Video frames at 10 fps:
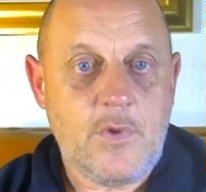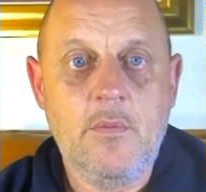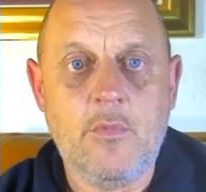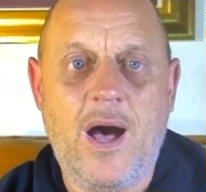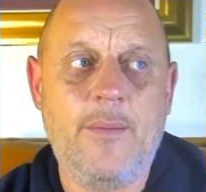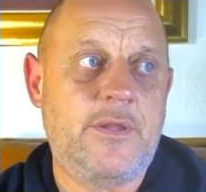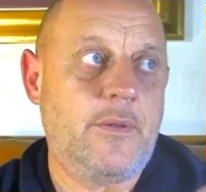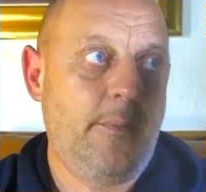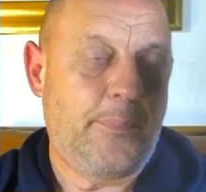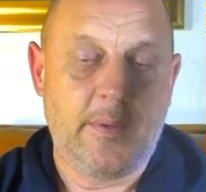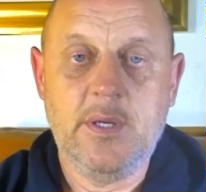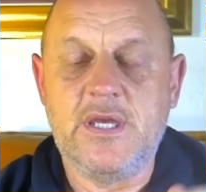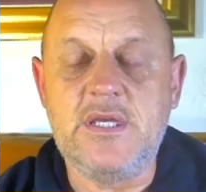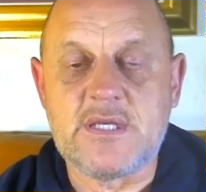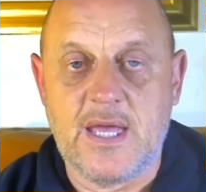Mohammed,
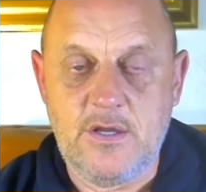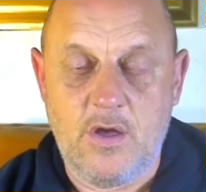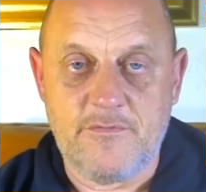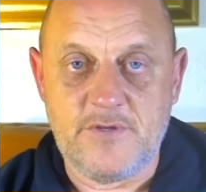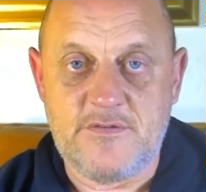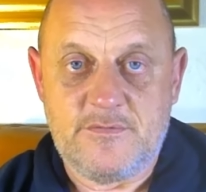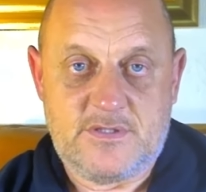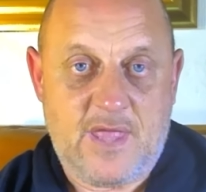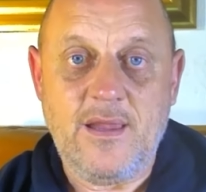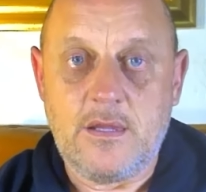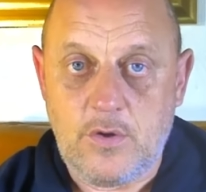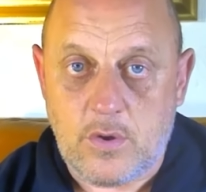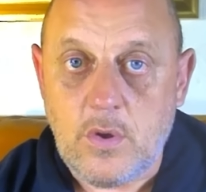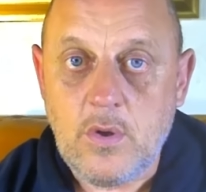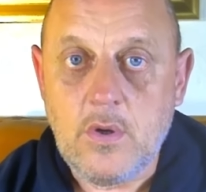he's sitting having his dinner the now,
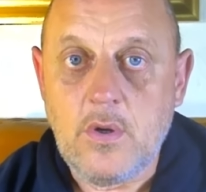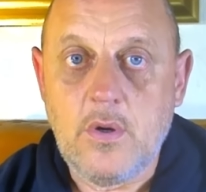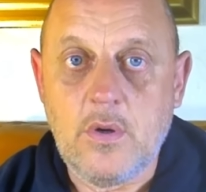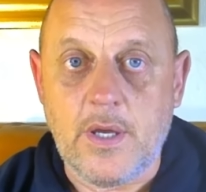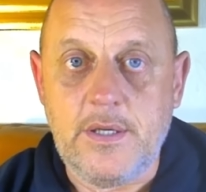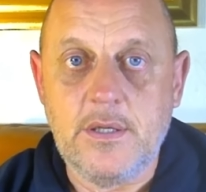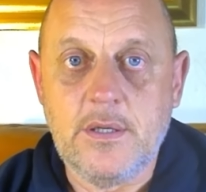right?